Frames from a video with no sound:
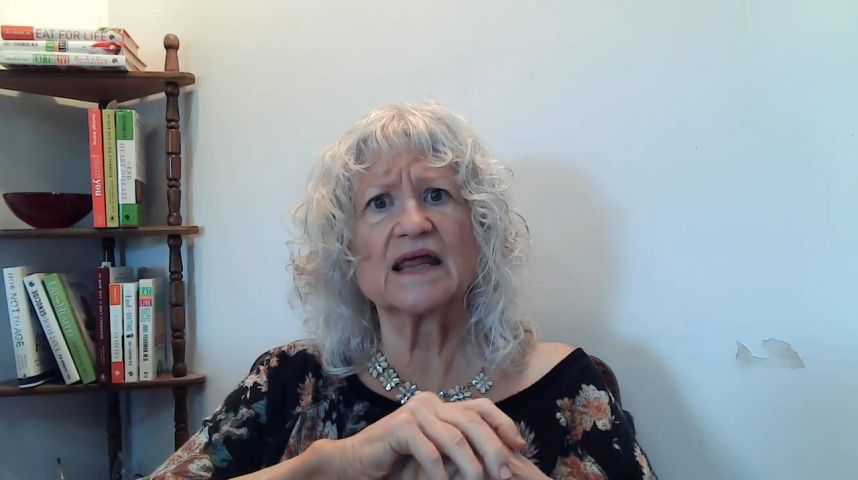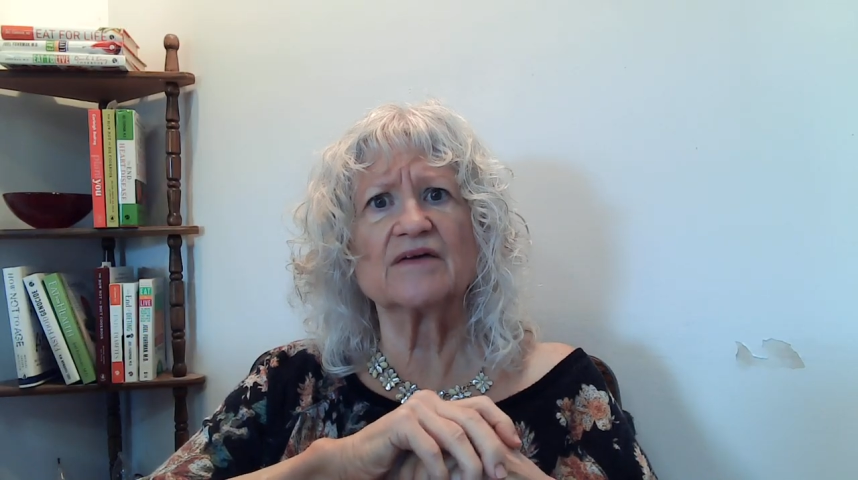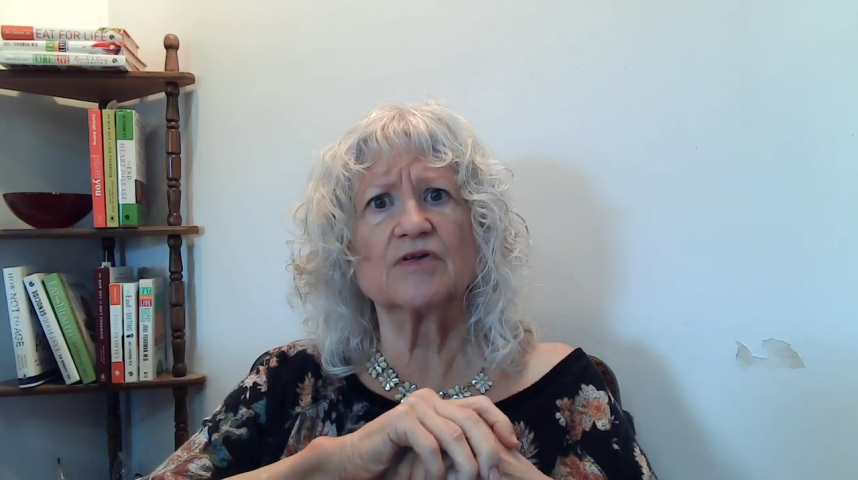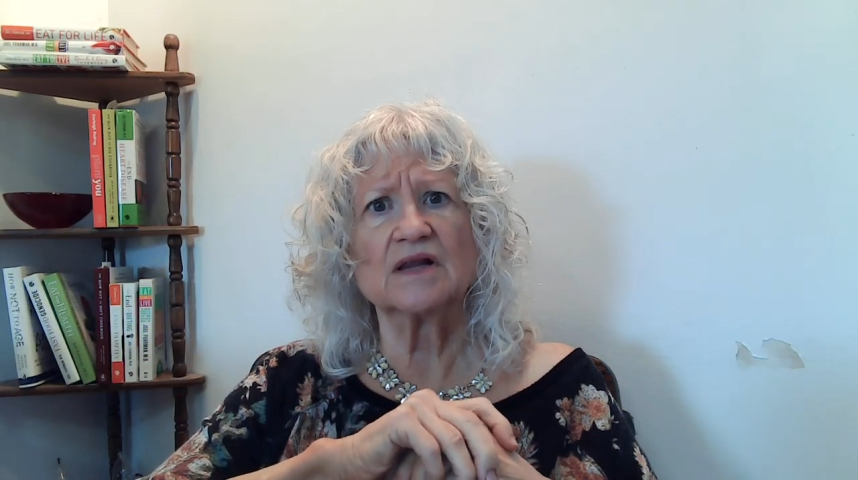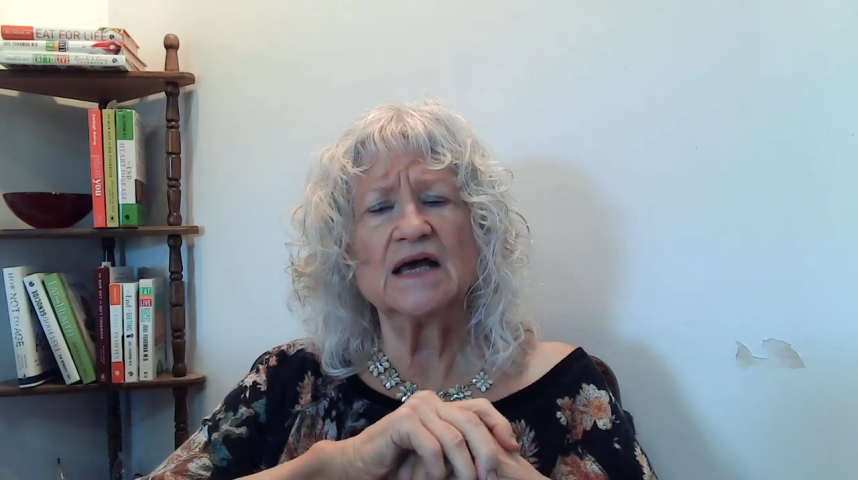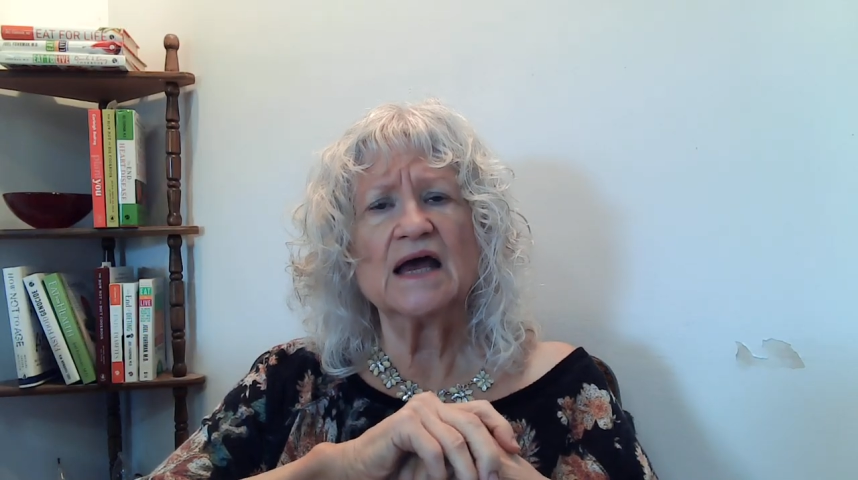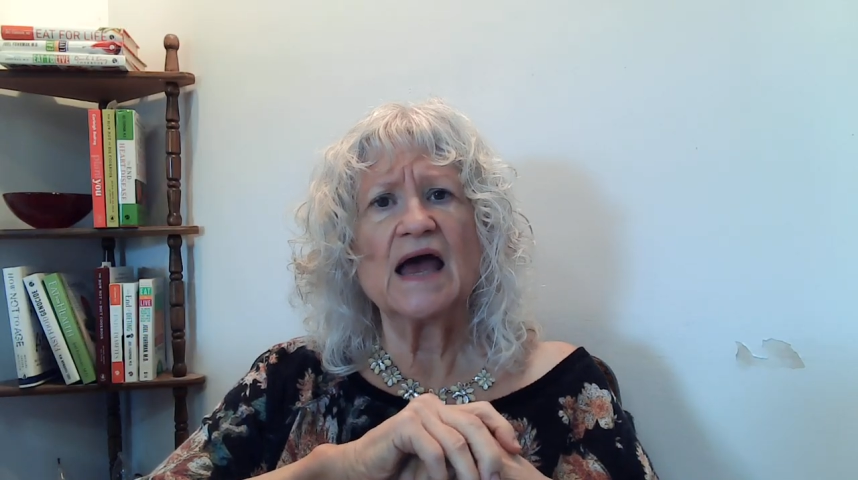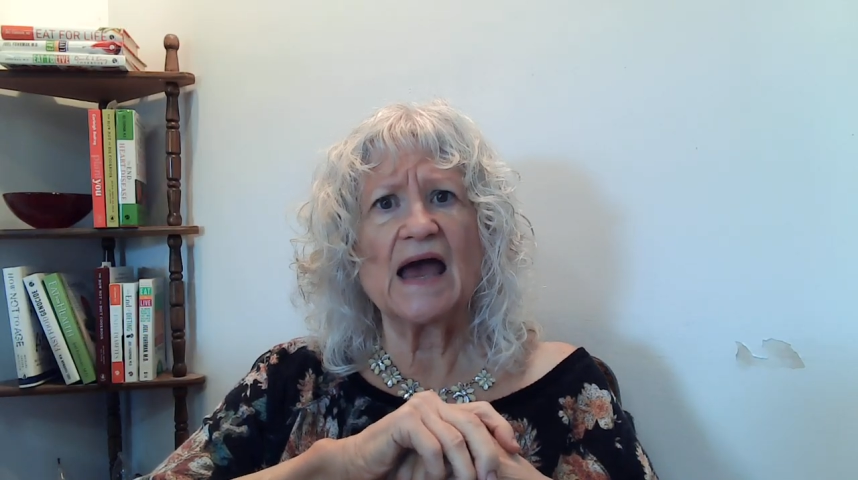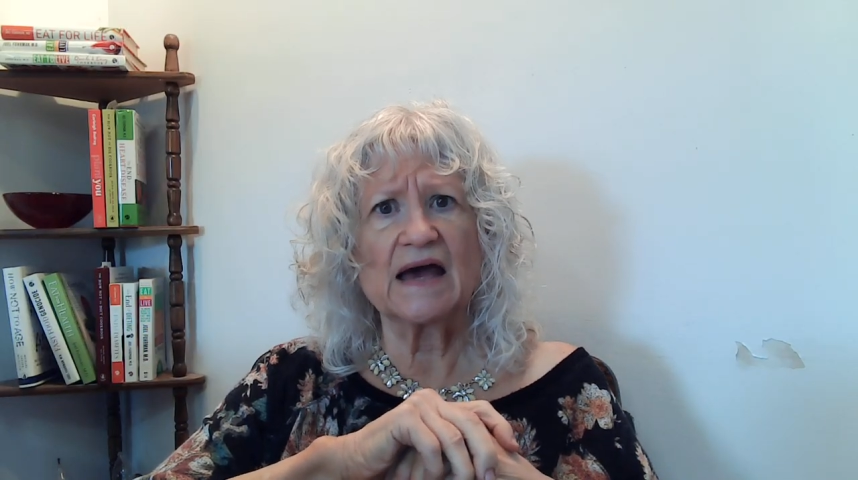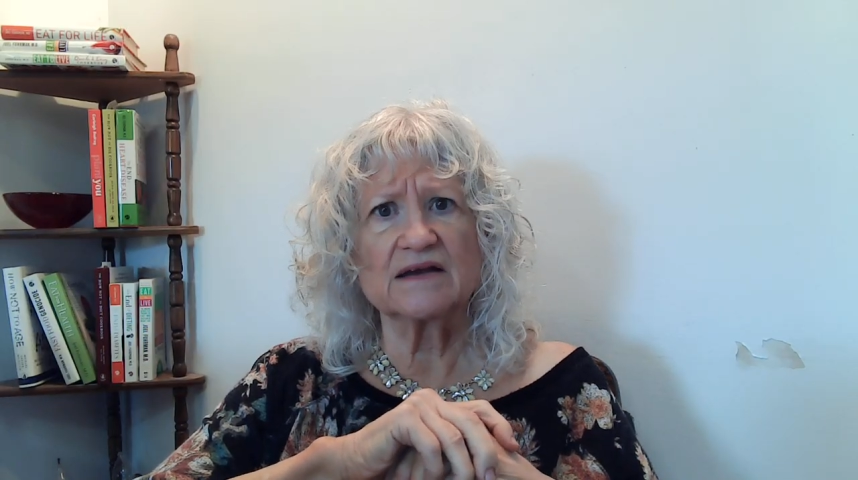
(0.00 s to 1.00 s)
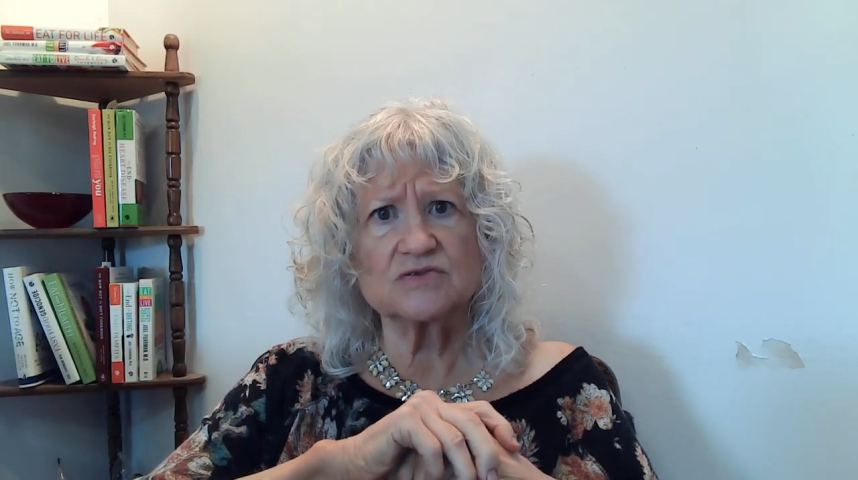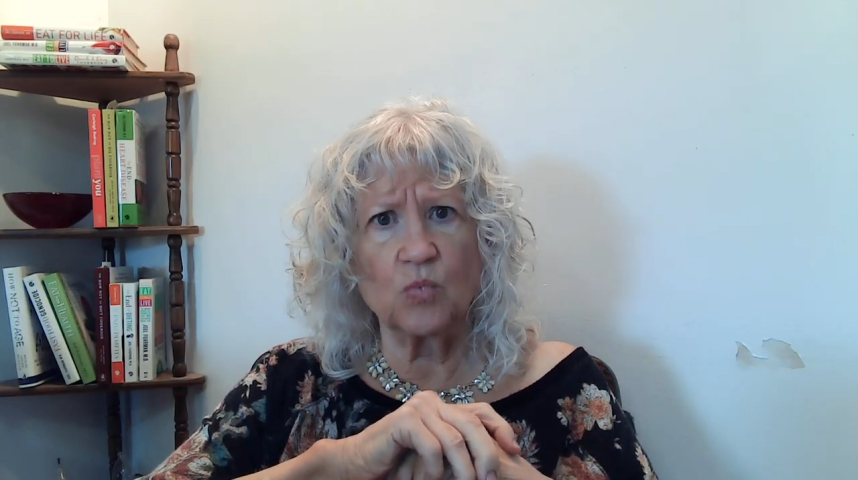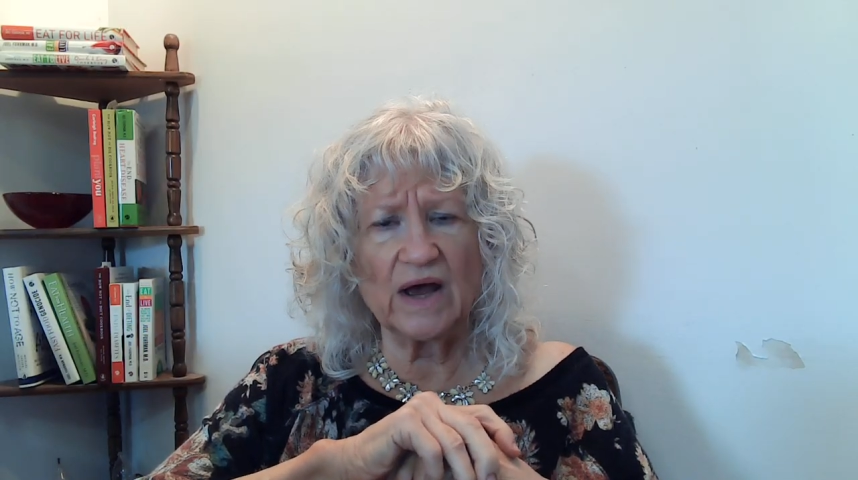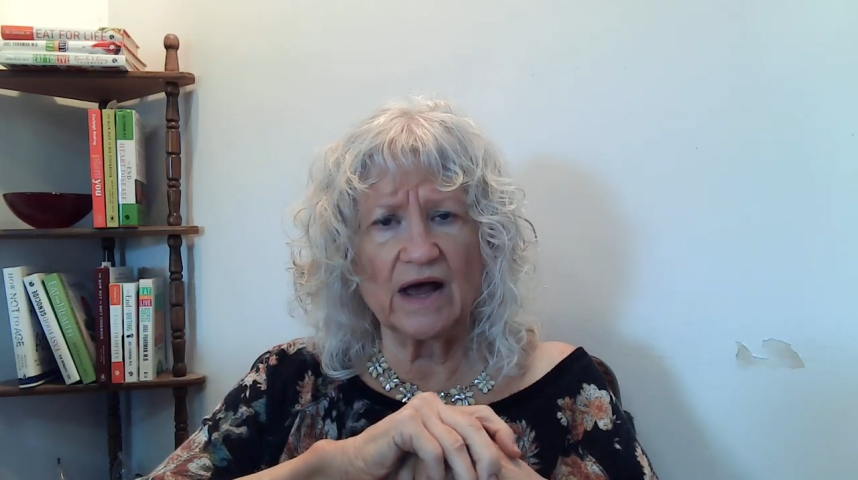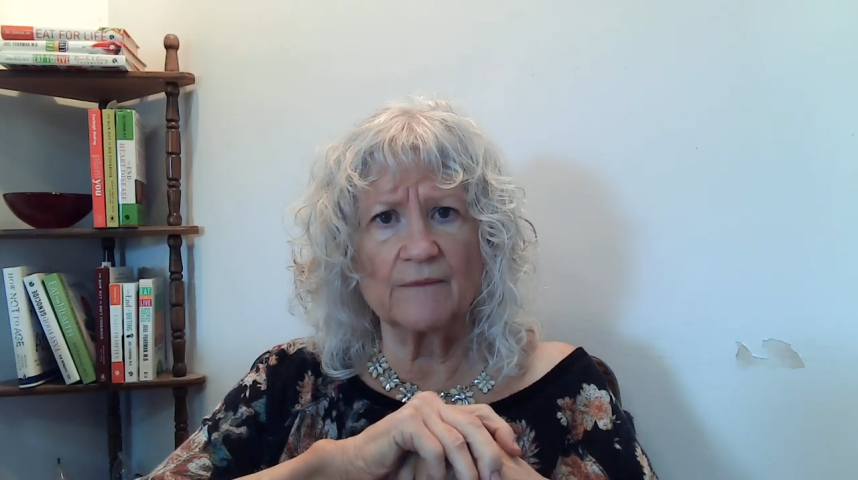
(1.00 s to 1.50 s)
level as
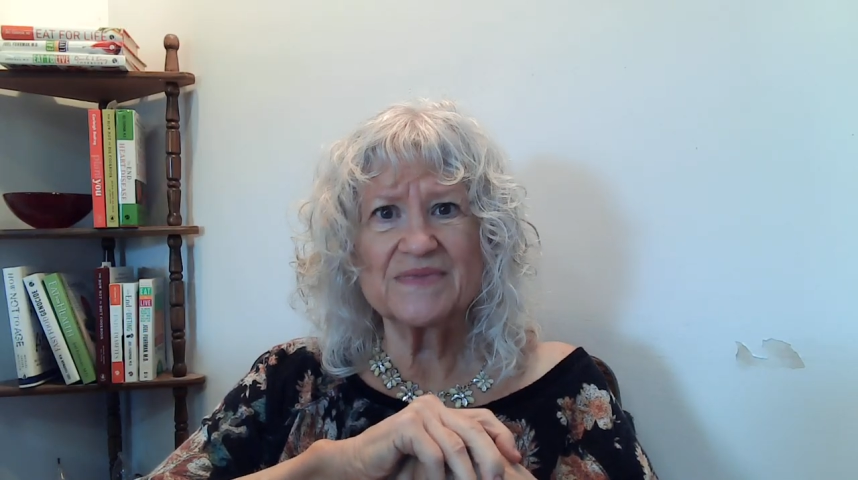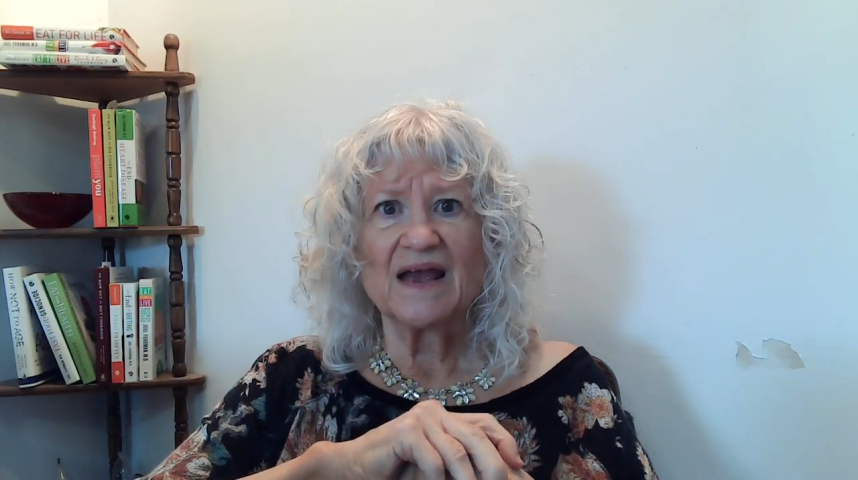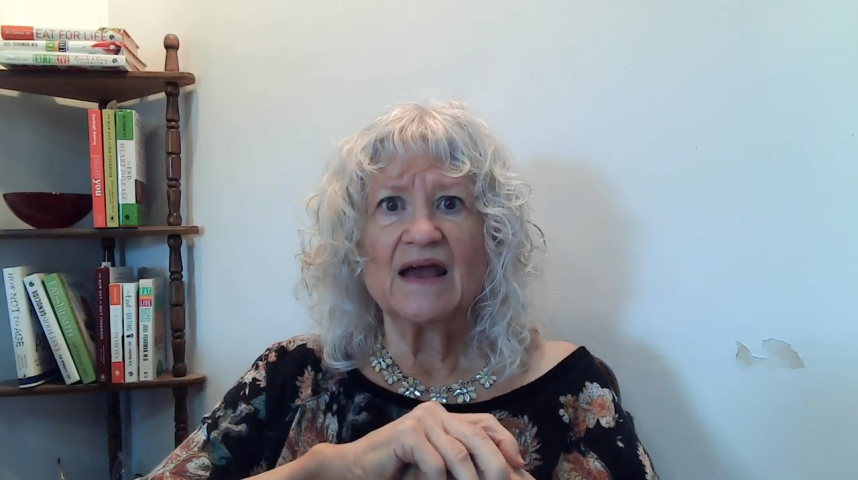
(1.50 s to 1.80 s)
well.